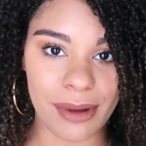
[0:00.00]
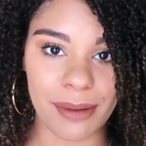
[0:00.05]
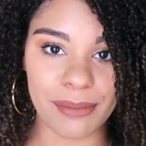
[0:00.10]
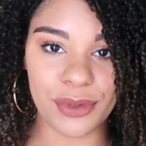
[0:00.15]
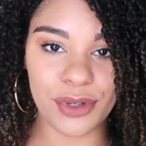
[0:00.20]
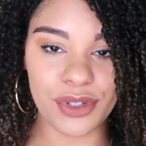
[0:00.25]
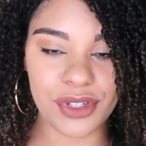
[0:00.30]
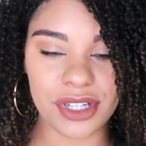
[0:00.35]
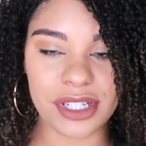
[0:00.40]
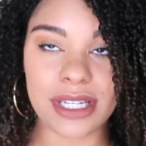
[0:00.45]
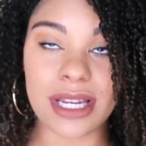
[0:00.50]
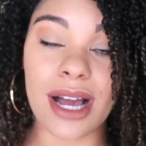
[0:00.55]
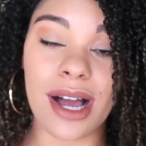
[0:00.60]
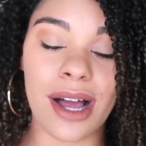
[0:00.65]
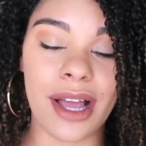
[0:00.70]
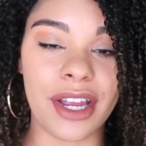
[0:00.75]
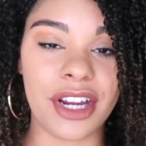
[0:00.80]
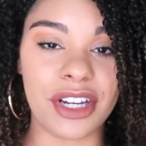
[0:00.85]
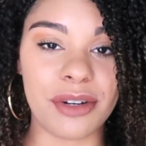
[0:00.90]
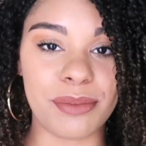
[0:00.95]
I'm usually
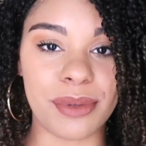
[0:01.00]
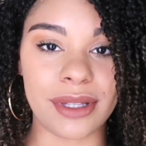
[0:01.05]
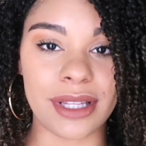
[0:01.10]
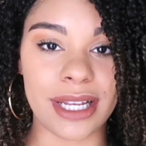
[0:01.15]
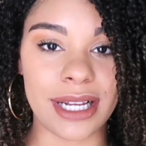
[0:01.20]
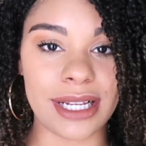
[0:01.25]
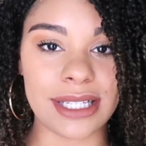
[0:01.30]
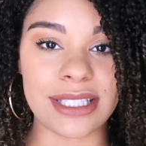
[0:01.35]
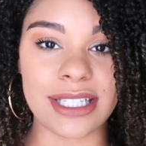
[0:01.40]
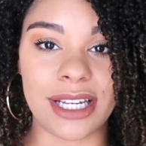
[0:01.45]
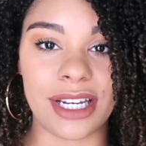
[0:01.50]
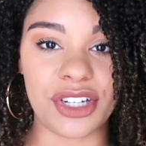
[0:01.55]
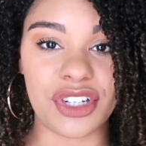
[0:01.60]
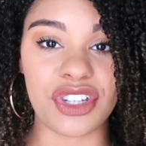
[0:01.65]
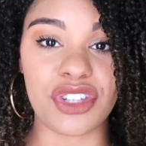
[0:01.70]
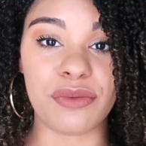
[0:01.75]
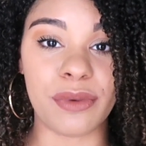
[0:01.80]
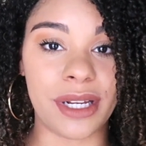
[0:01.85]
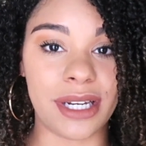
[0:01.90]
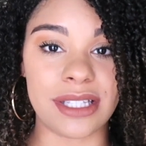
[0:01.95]
tired, but like I said, I
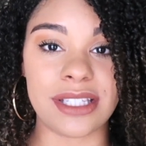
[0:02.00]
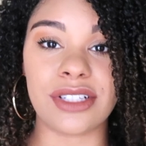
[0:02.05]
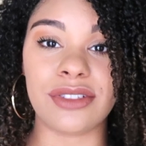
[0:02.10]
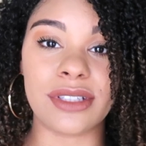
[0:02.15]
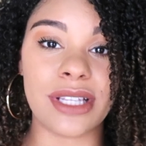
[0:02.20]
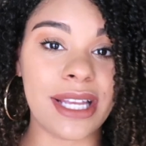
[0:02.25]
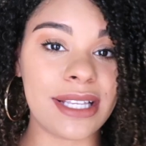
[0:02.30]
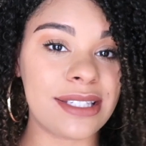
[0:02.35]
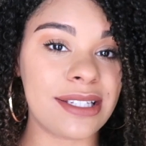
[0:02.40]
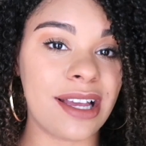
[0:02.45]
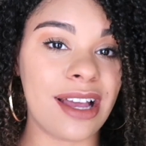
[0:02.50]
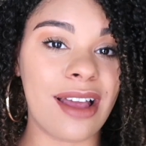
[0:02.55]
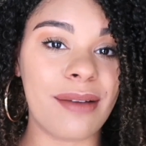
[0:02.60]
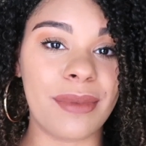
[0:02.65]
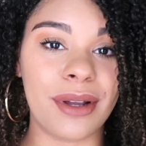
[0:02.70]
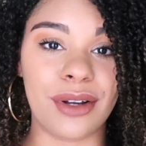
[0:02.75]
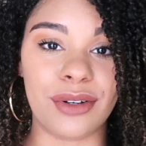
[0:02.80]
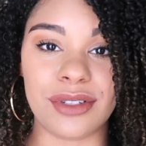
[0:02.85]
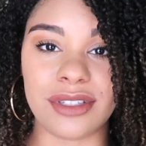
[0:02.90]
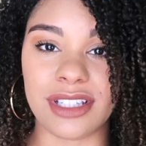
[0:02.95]
just wait until
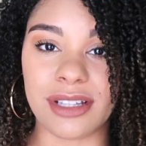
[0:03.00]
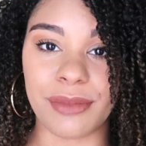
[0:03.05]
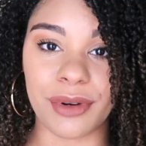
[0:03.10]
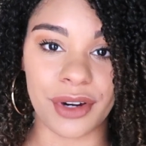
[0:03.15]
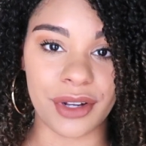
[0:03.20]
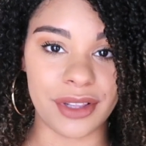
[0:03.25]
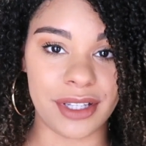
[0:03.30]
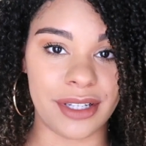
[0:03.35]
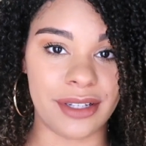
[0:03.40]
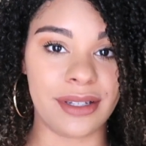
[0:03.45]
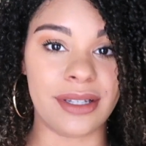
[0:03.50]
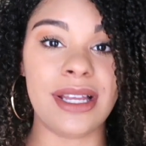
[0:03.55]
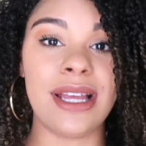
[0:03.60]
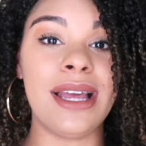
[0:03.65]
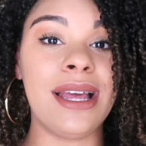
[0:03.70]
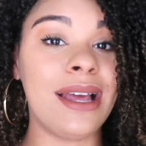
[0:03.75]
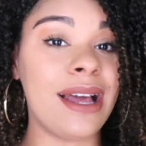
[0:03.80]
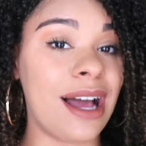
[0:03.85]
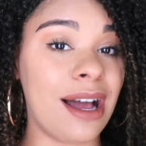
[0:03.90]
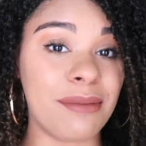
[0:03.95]
nighttime. I go to sleep earlier.
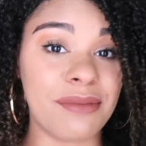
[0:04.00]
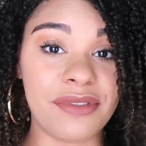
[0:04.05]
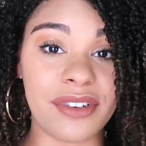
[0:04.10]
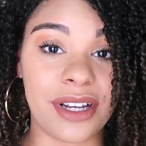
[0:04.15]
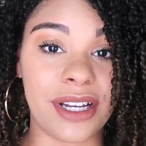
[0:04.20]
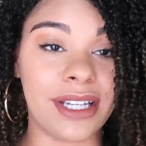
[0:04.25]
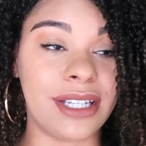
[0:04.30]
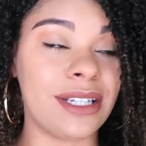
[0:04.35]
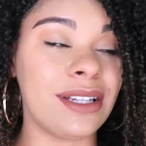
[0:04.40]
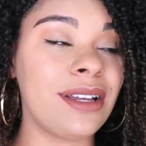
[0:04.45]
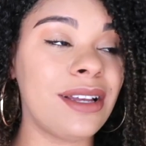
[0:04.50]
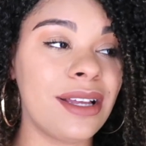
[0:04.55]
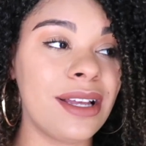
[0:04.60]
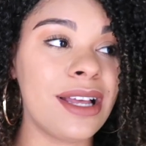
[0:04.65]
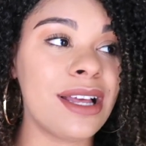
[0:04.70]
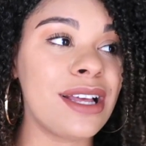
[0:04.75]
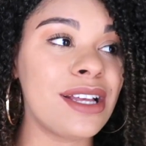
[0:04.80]
I'm fine.